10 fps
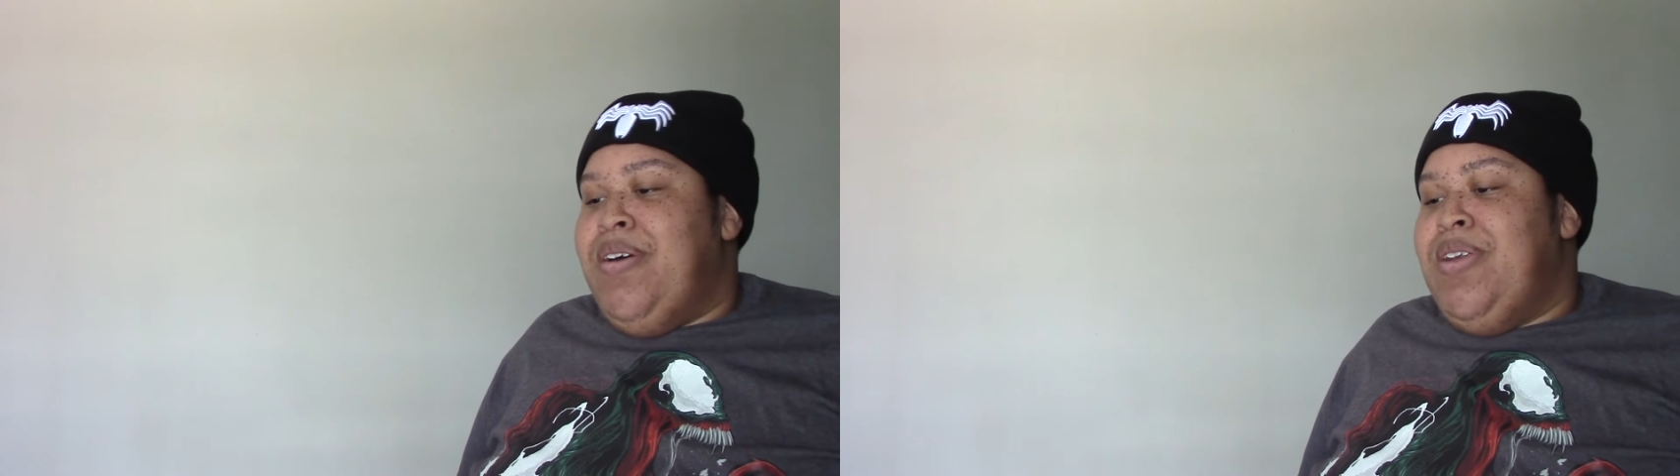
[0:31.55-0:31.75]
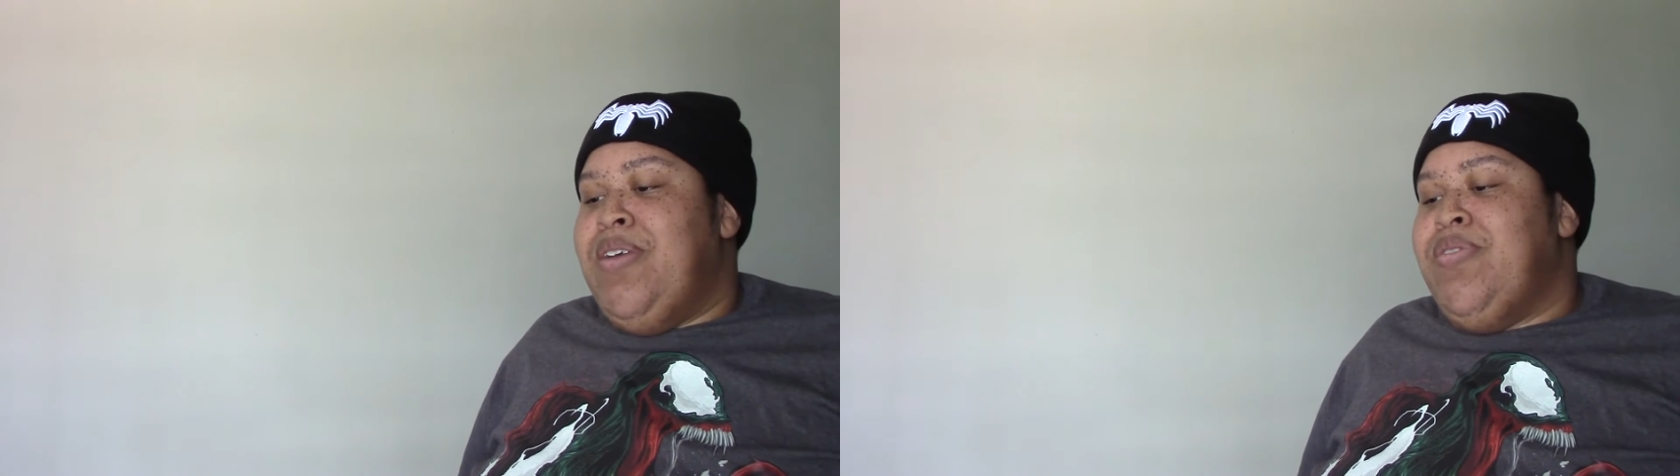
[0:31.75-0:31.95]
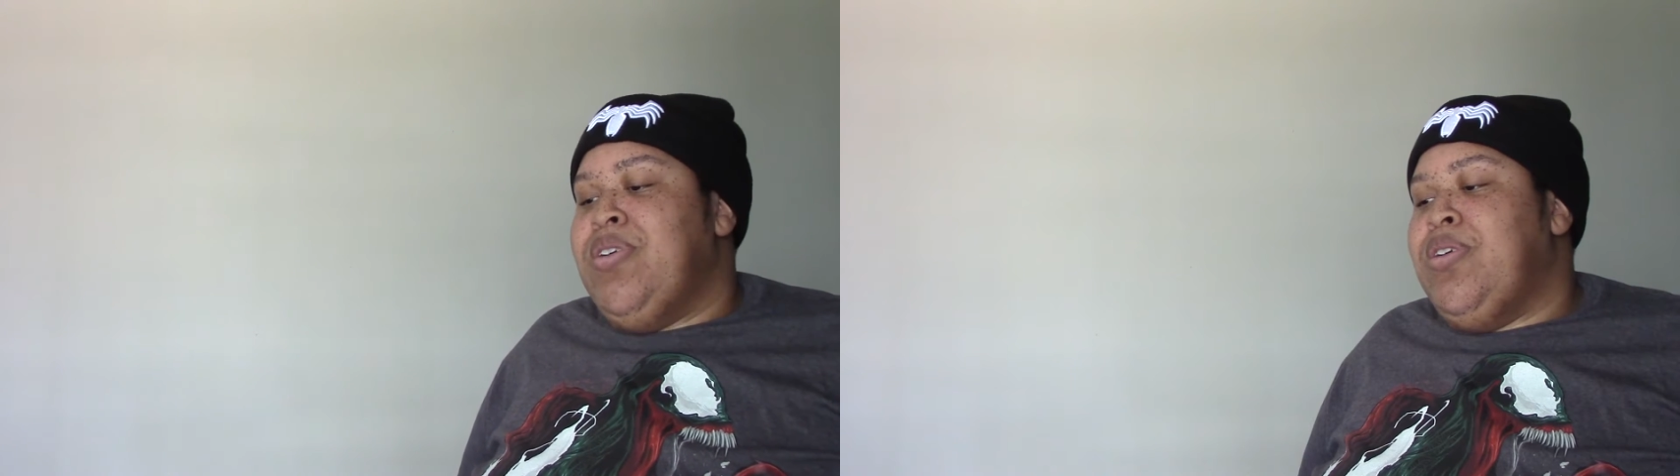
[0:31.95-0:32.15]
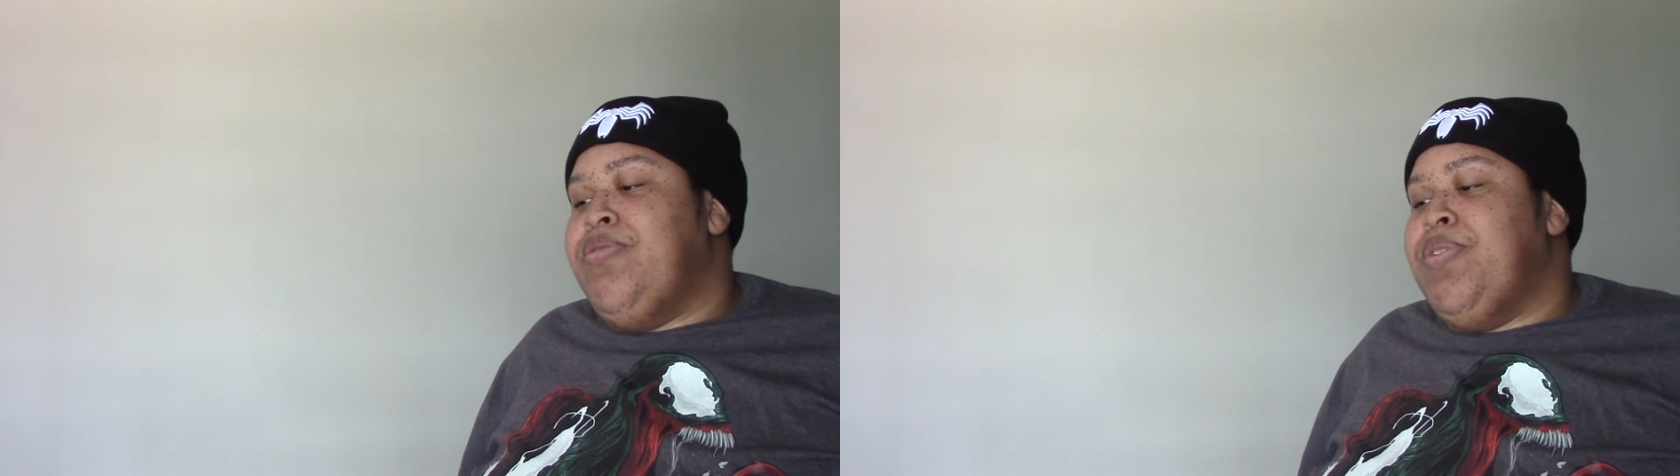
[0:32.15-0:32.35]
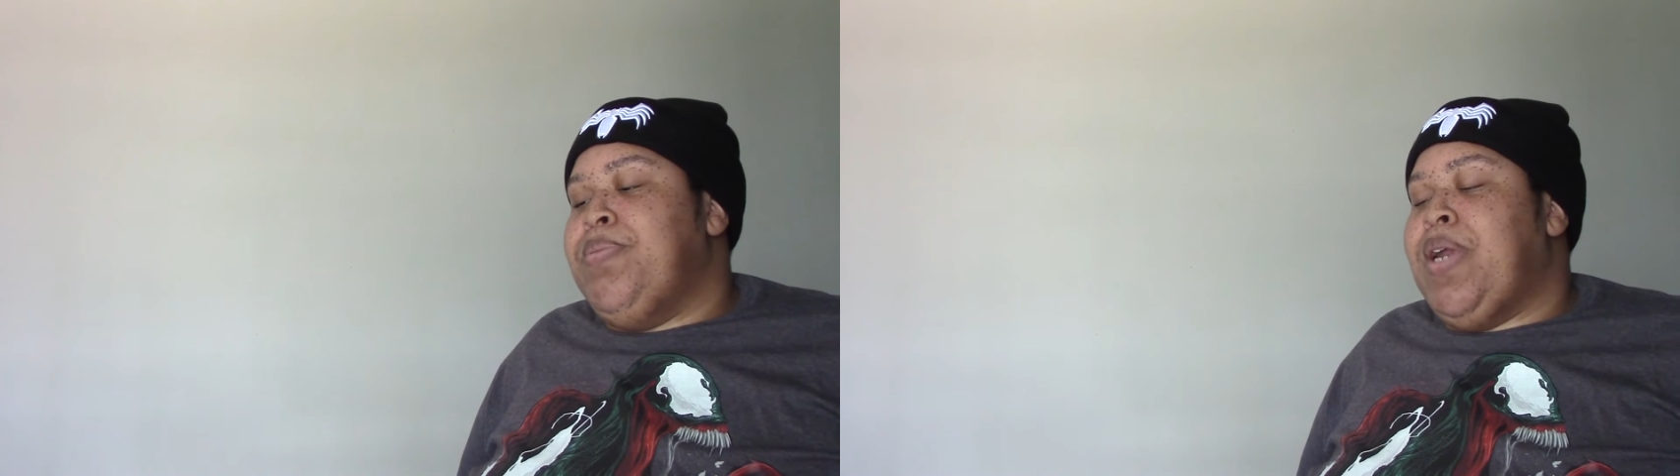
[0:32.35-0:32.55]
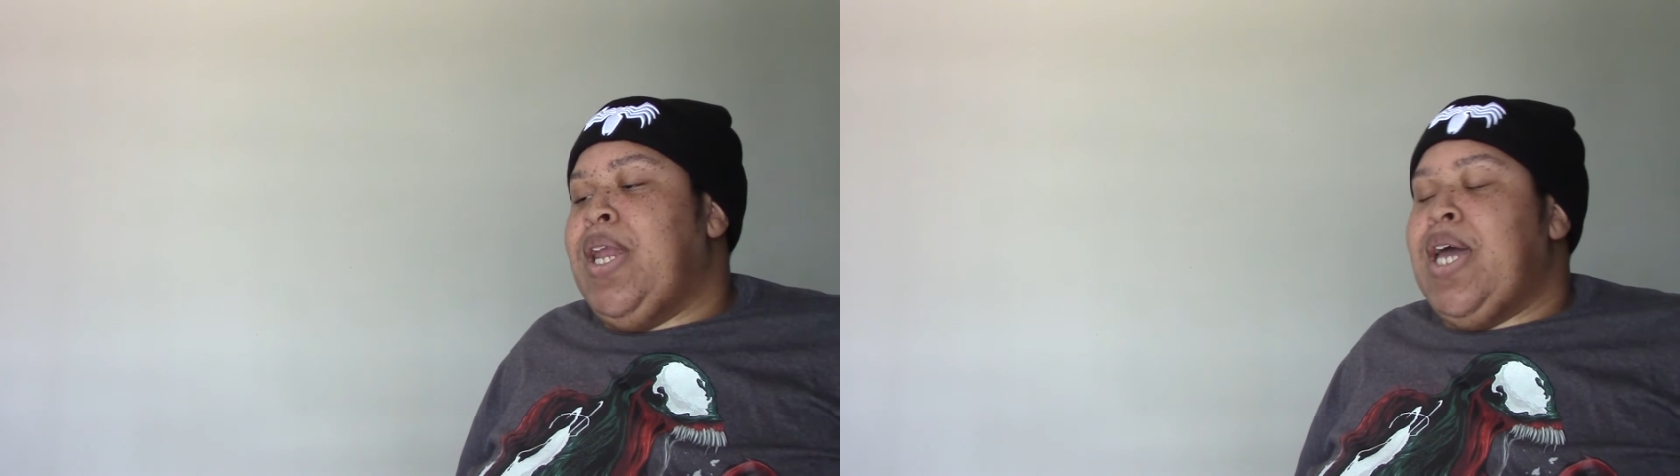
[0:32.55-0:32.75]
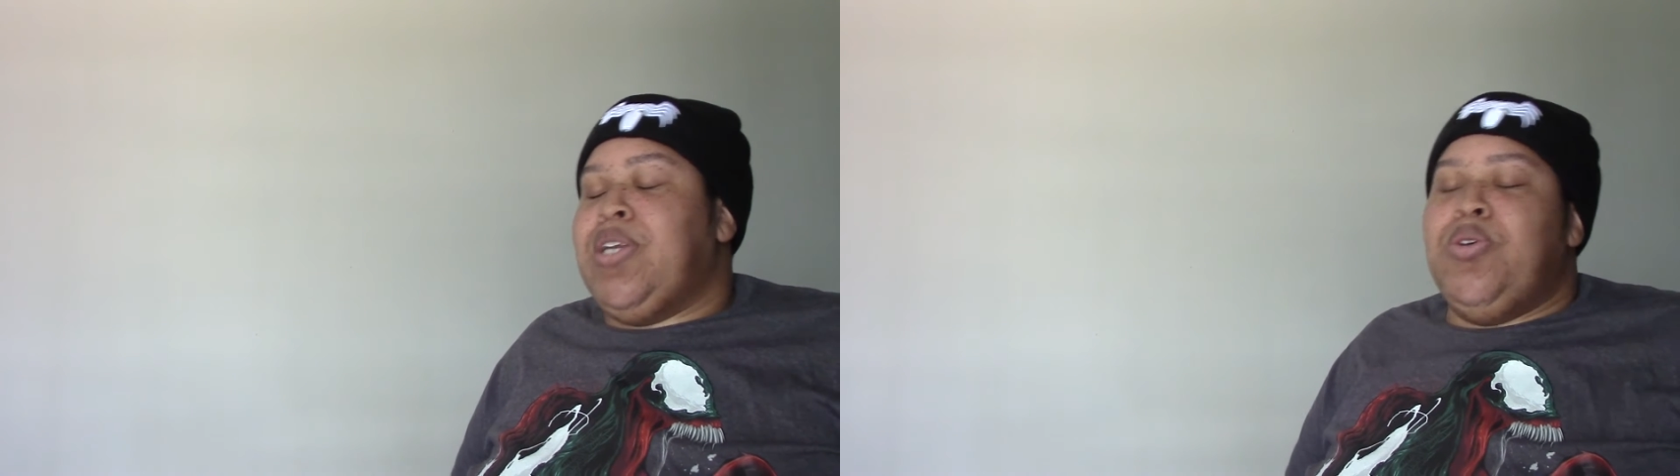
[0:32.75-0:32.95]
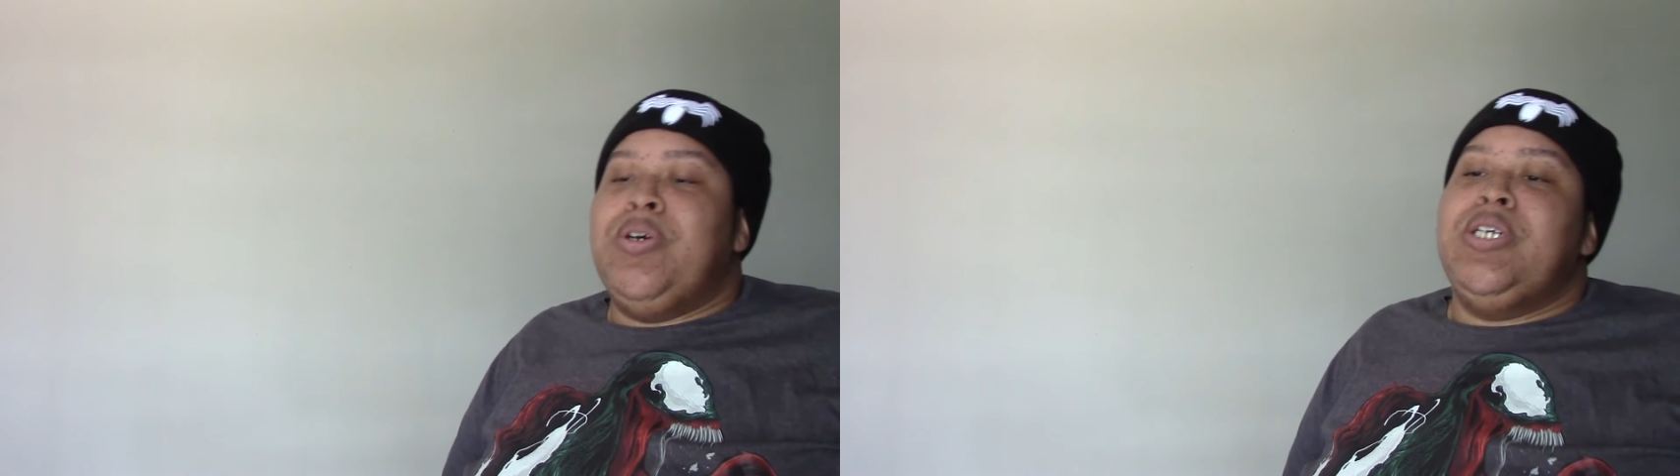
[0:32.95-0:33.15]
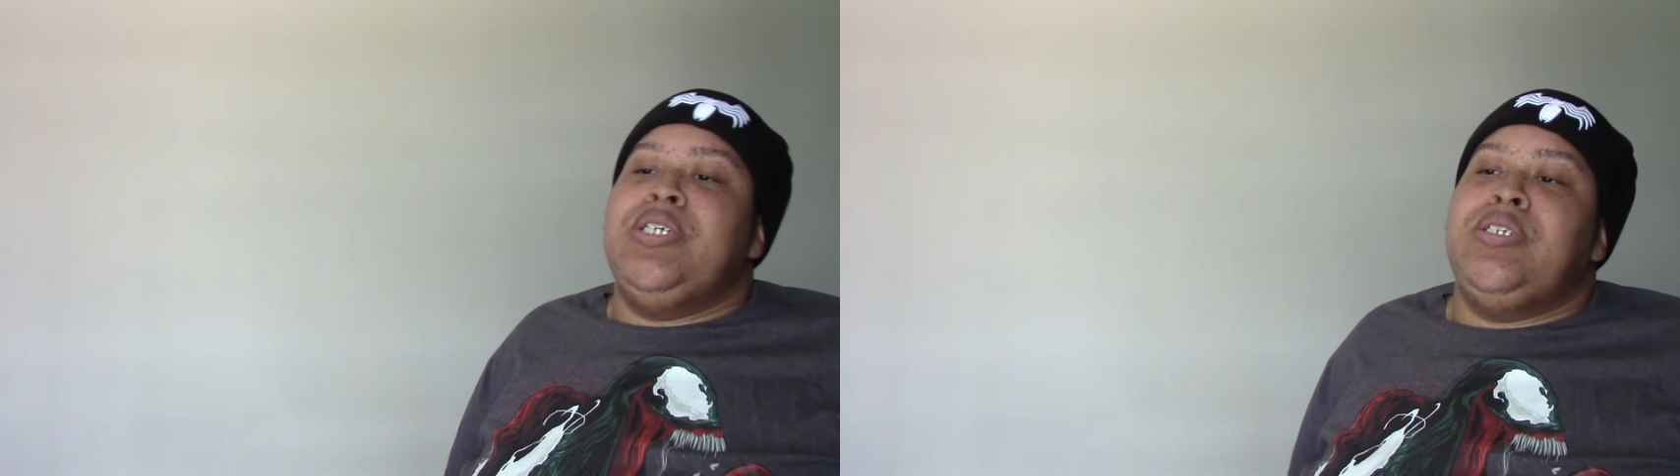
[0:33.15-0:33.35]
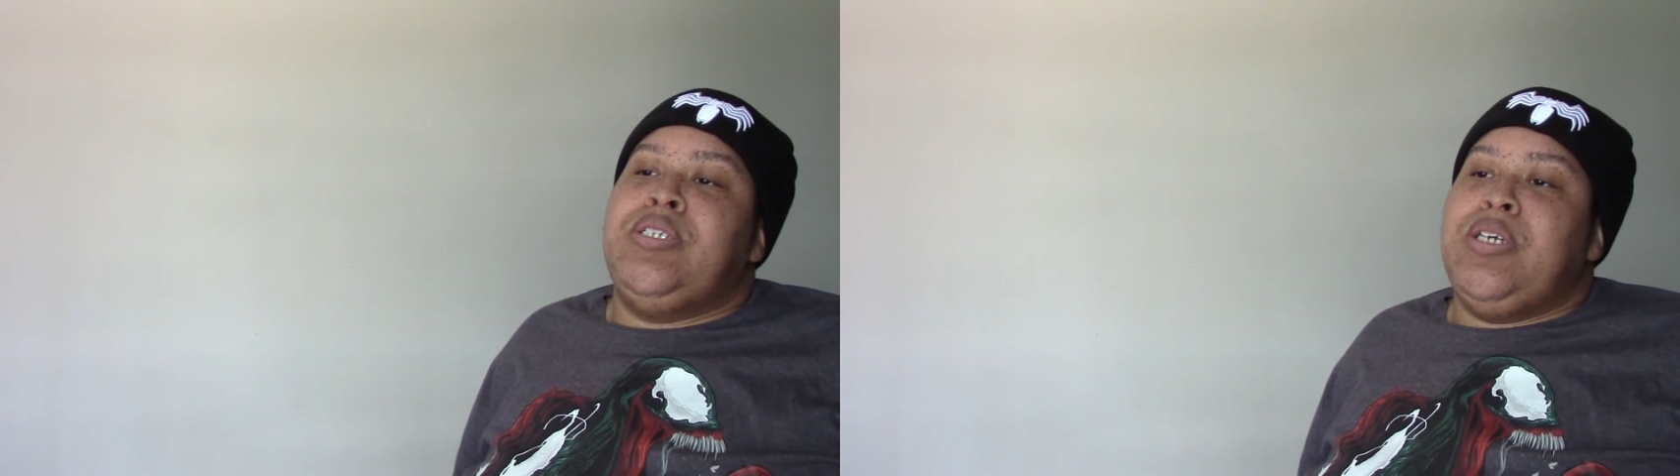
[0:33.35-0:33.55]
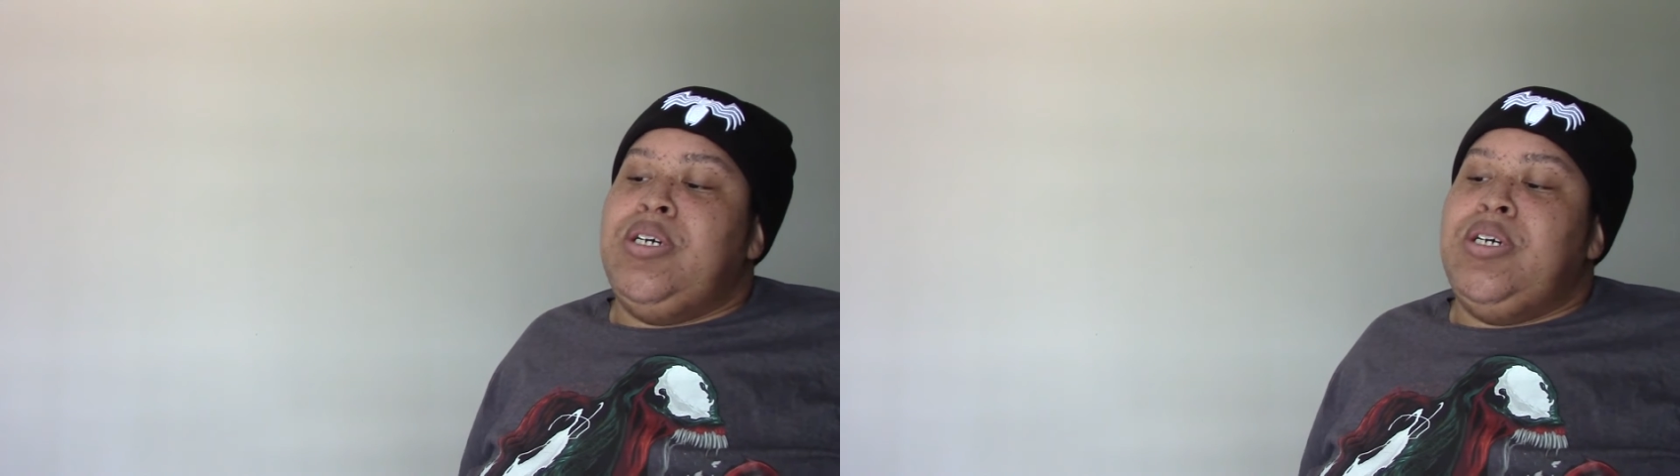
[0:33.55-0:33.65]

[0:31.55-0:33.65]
Never heard of it, but I like doing these